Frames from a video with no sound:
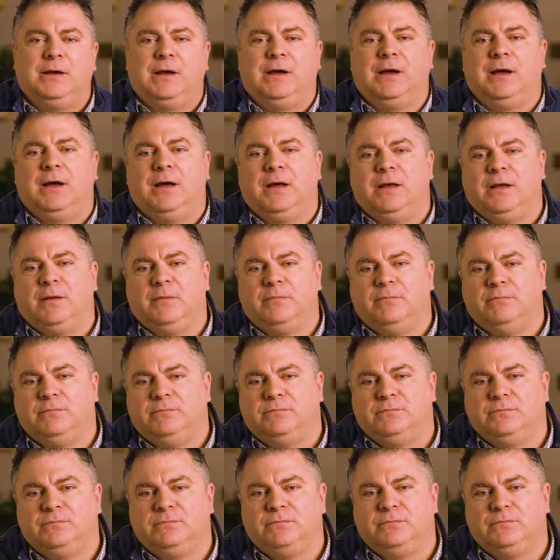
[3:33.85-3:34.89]
Um,
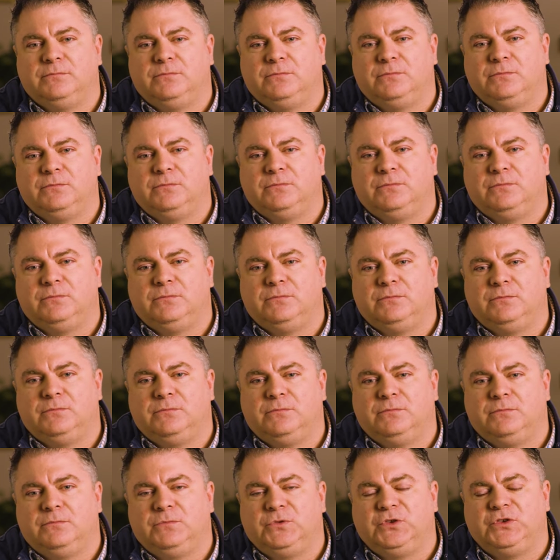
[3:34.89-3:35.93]

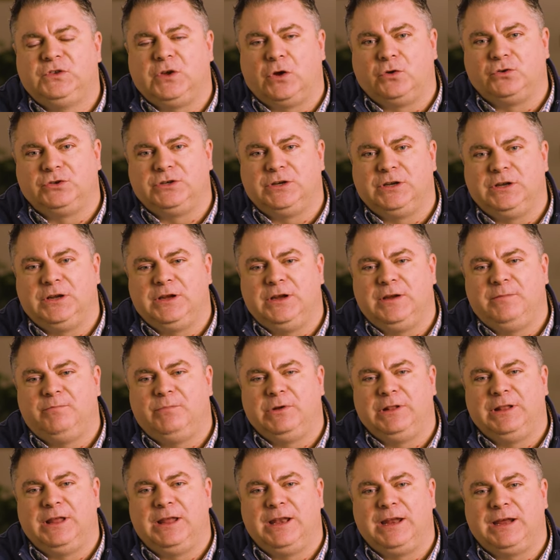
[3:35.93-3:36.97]
socially,
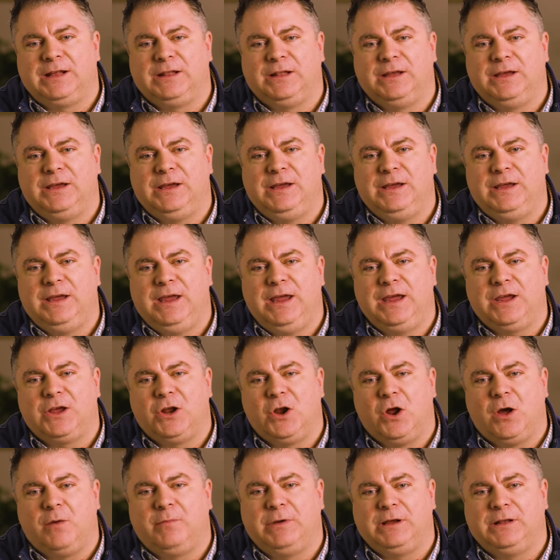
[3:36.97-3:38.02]
politically,
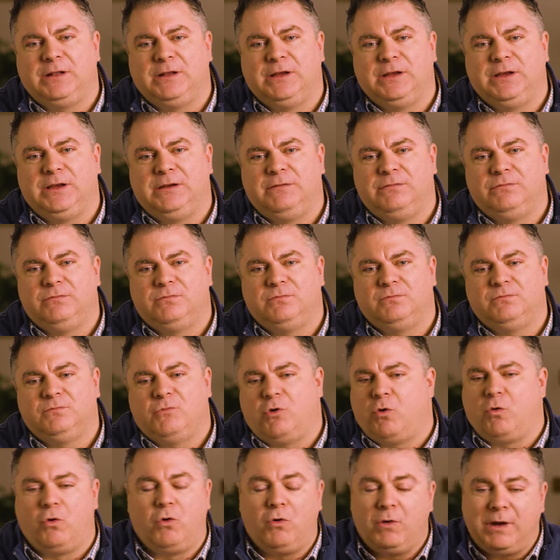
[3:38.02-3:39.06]
economically,
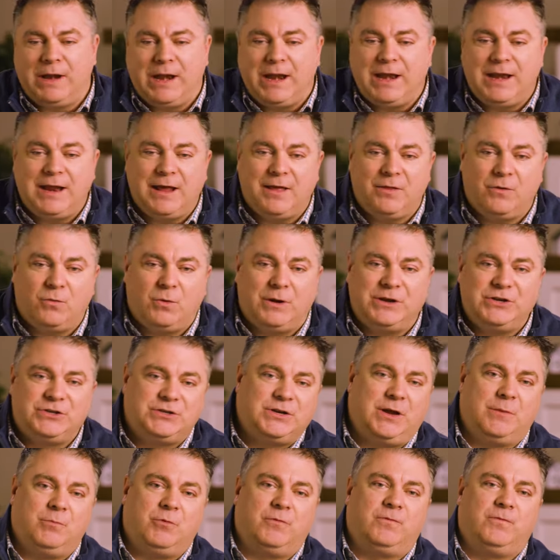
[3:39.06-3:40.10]
or in any other way,
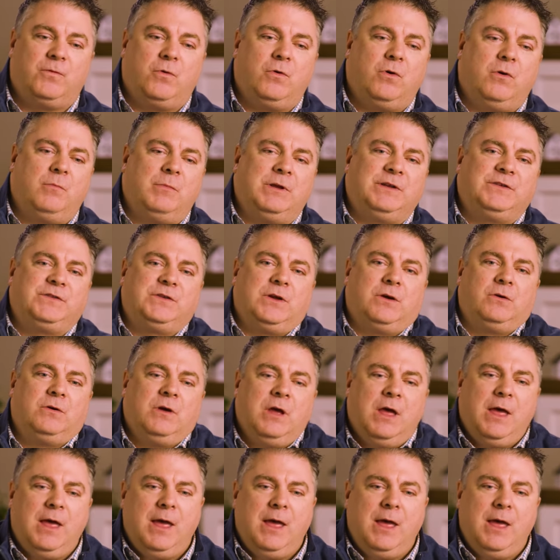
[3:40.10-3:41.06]
shape, or form. And so